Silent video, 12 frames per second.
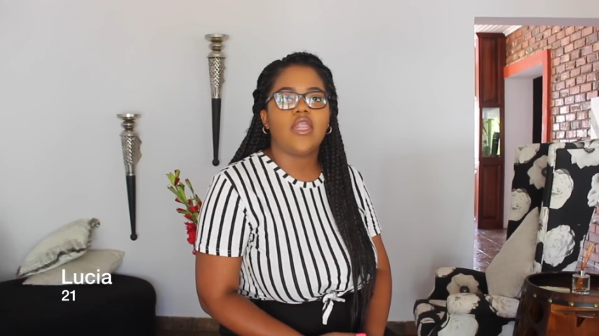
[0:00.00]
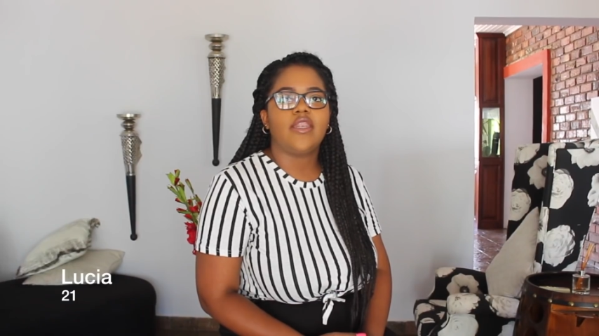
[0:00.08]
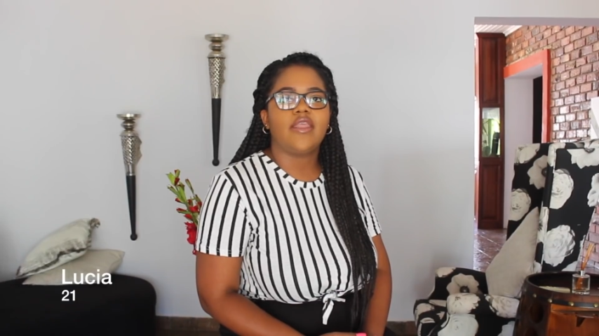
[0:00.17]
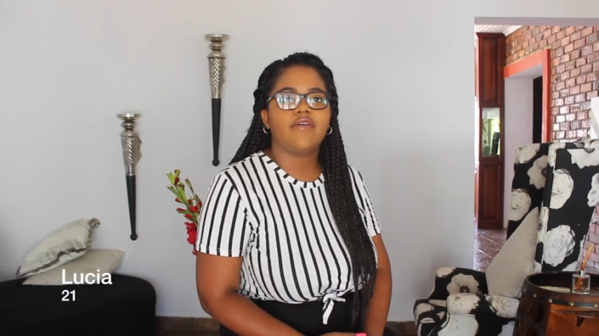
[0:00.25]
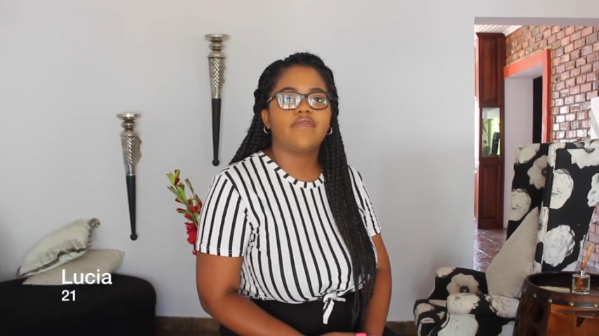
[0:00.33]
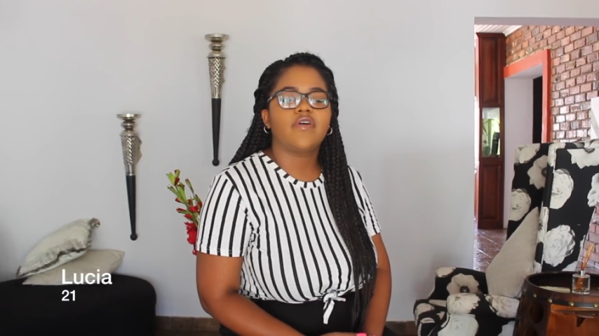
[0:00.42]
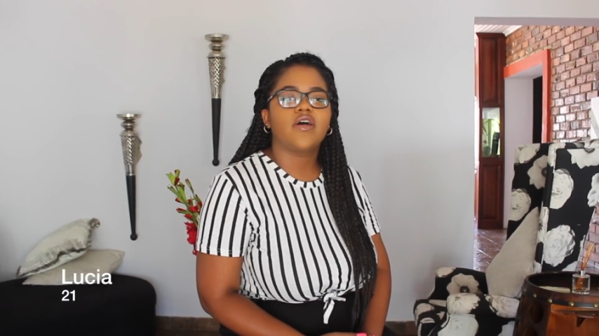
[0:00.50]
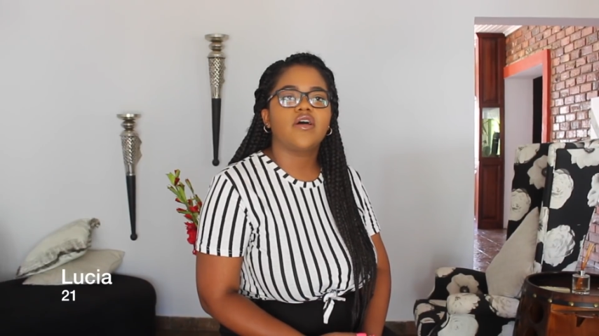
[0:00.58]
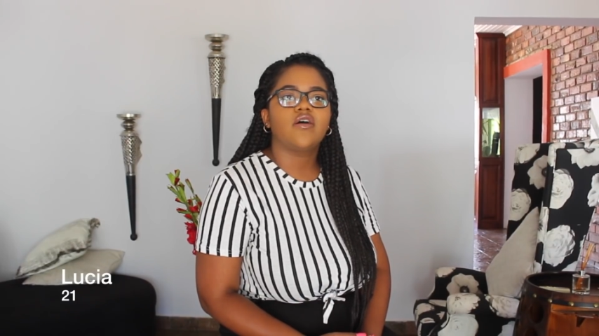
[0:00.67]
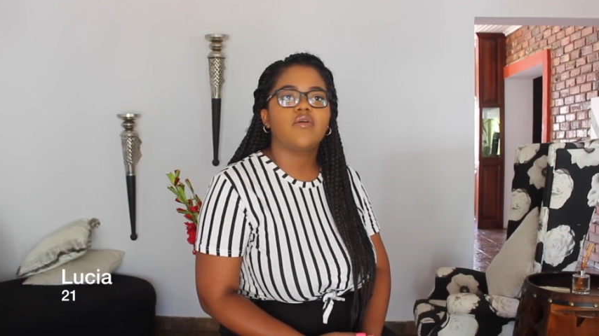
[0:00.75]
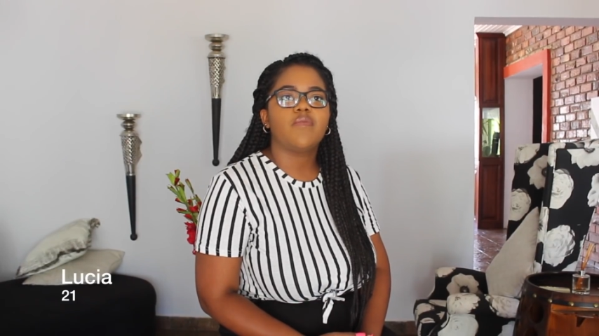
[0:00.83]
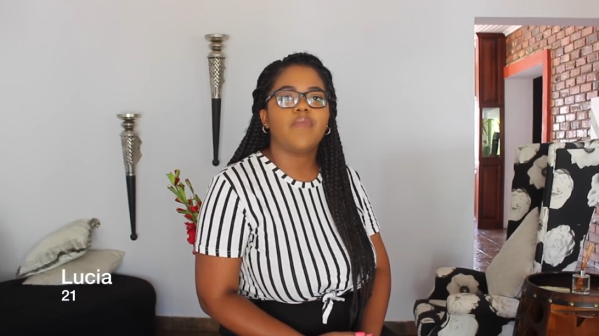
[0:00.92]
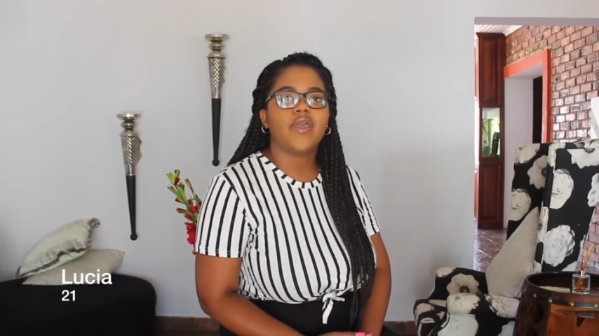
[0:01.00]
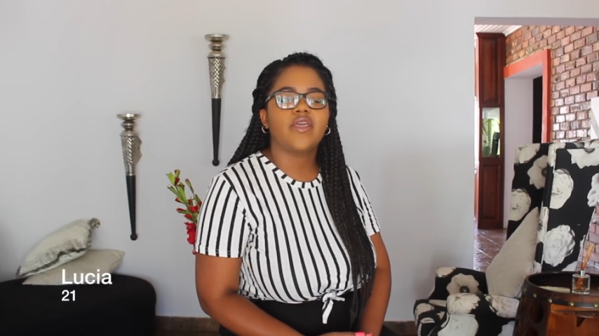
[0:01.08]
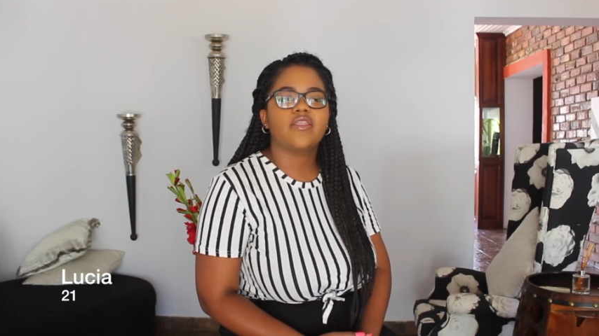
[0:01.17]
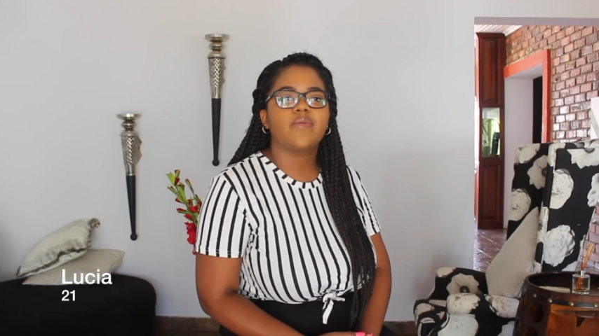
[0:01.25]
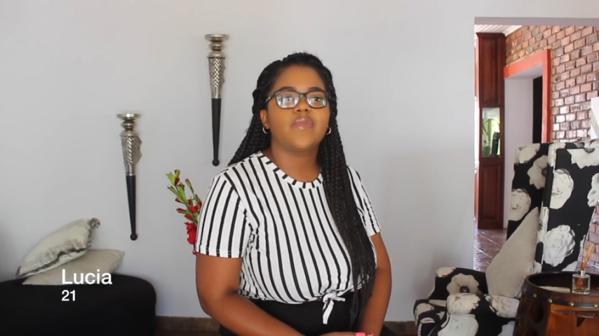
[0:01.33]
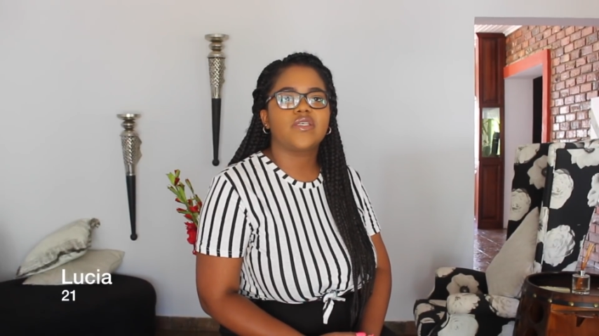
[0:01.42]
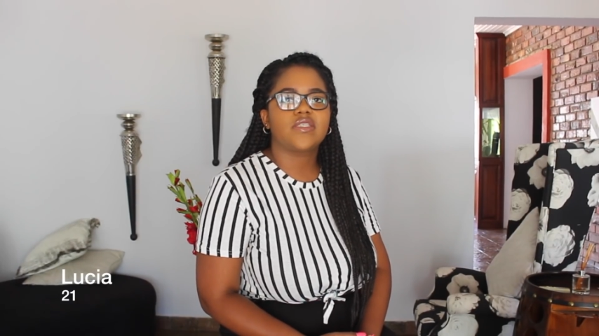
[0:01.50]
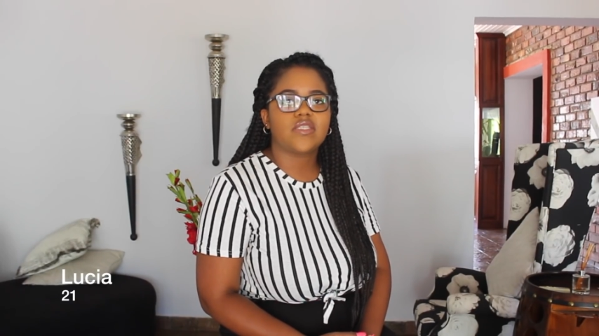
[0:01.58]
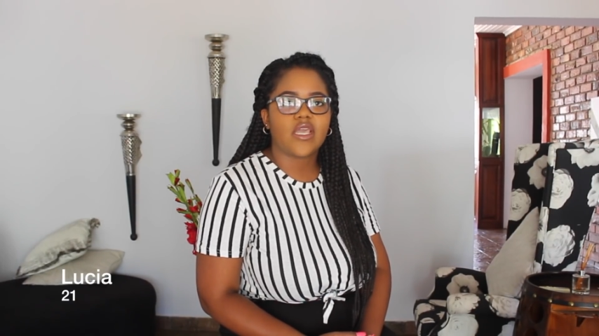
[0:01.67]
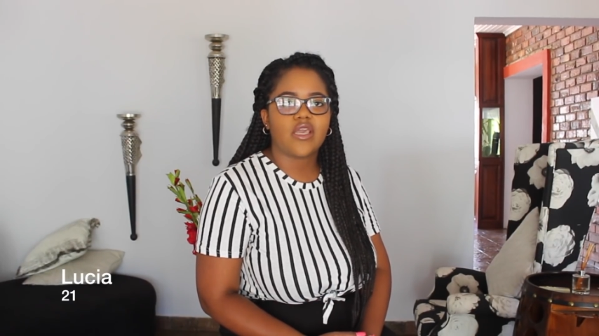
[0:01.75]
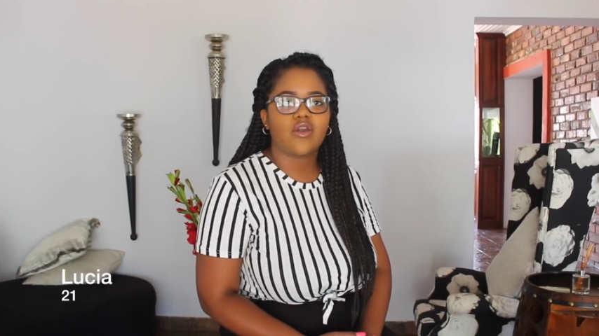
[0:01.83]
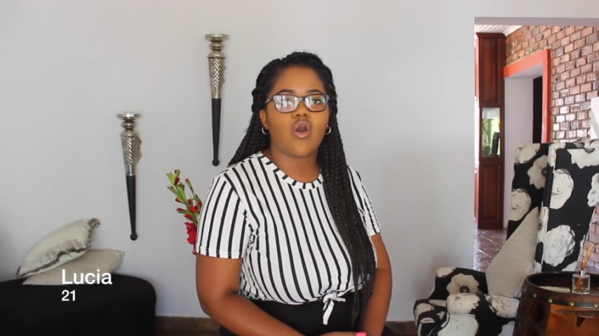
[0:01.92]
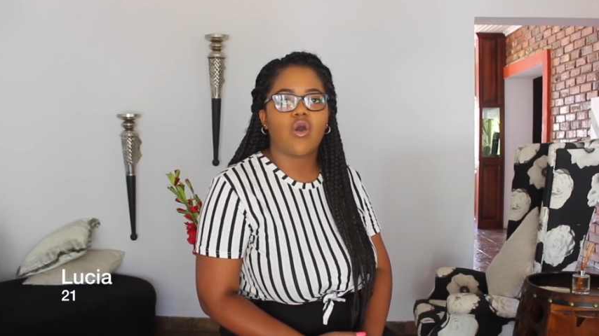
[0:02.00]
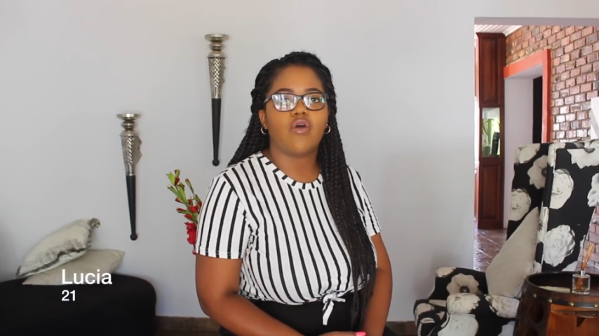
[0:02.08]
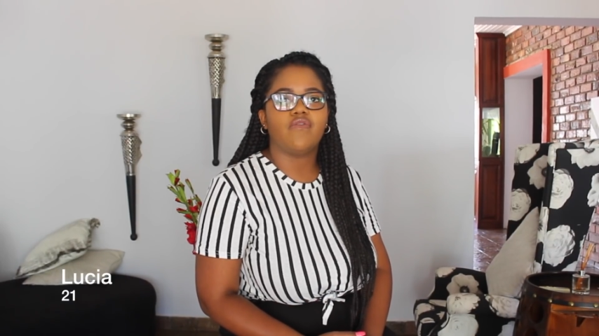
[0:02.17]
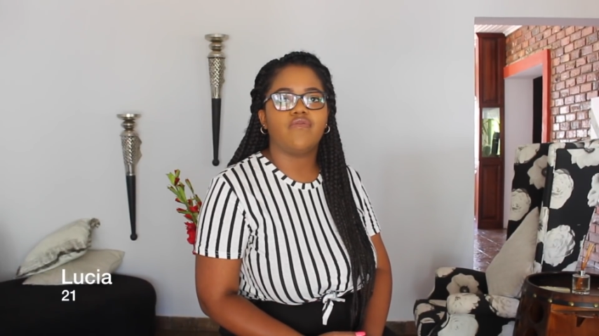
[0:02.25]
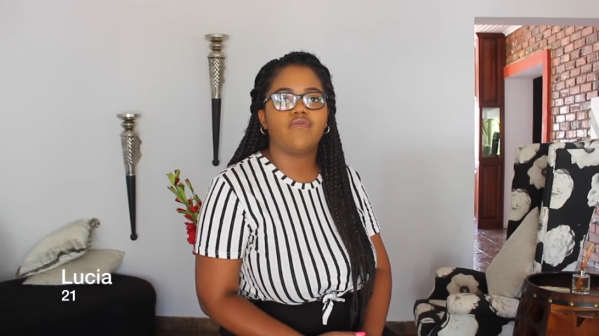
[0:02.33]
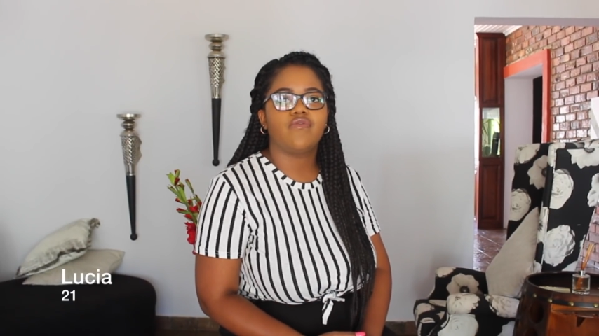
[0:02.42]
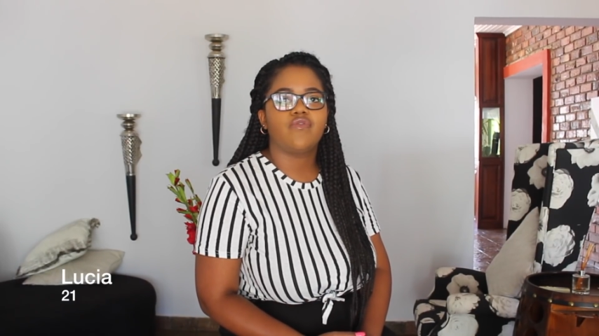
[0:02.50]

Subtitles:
Never make the mistake of